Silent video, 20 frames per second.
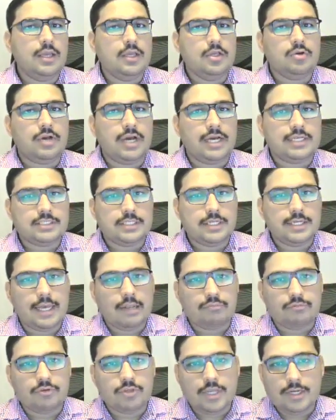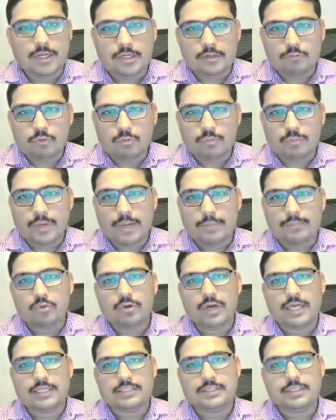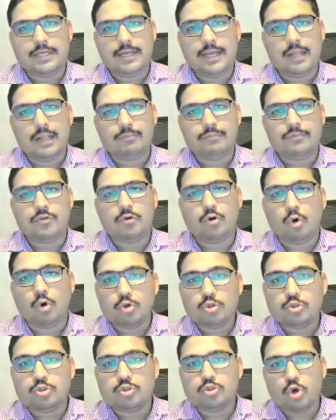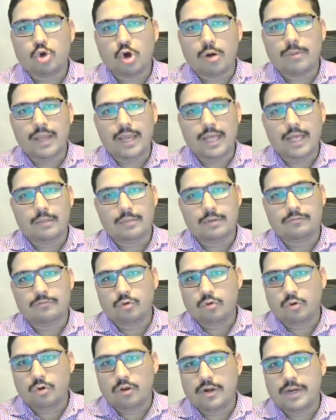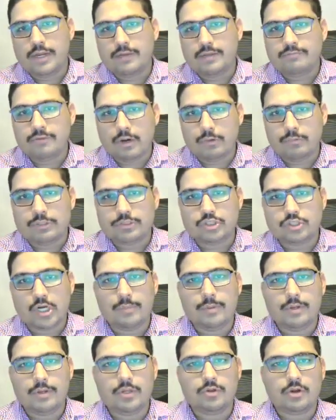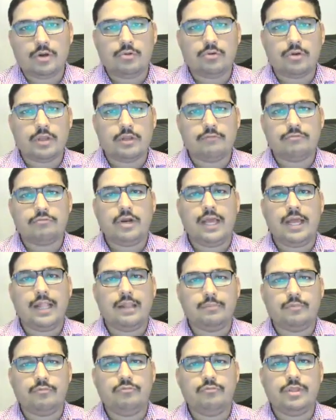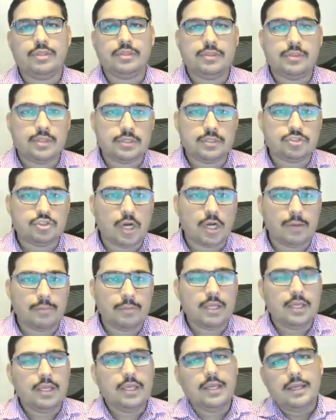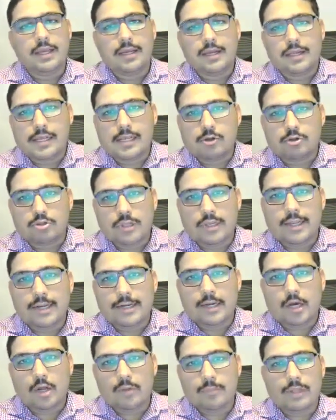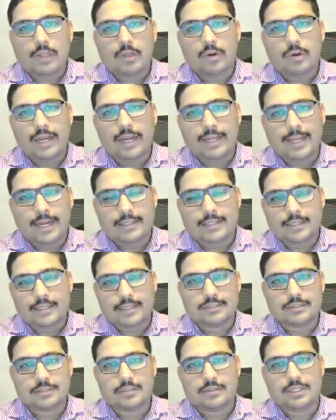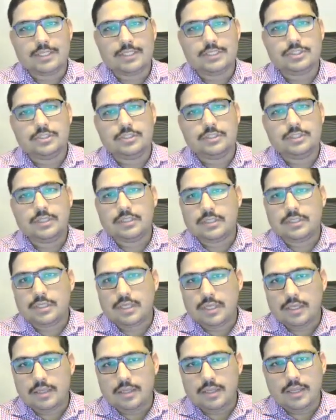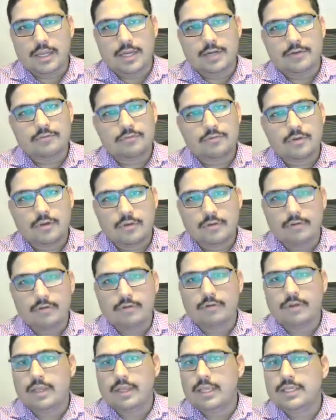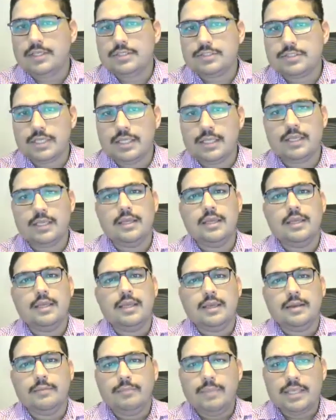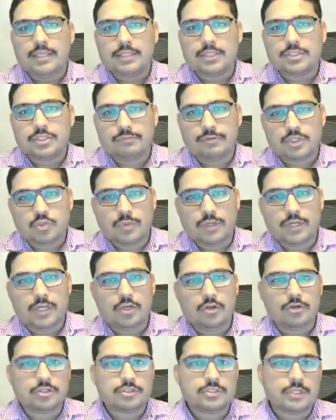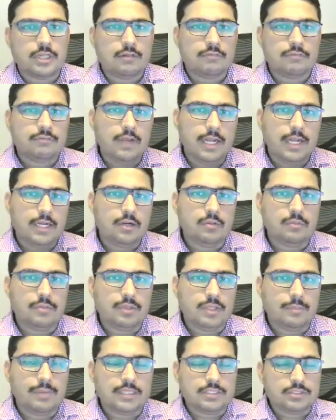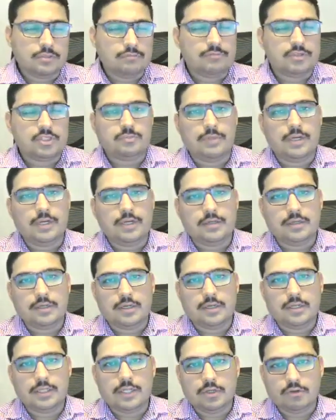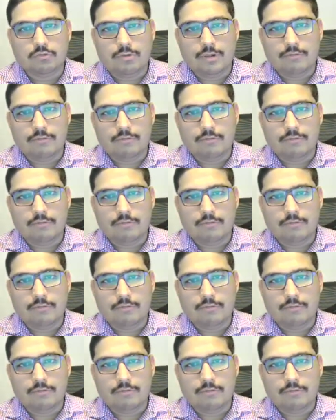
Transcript: you guys need help with interview prep, you guys need help with on-job help. If you already found a job and you're looking for help with the job, click on the link down below and get the consultation. It's easy. Make this investment in yourself, and it'll be the best investment that you will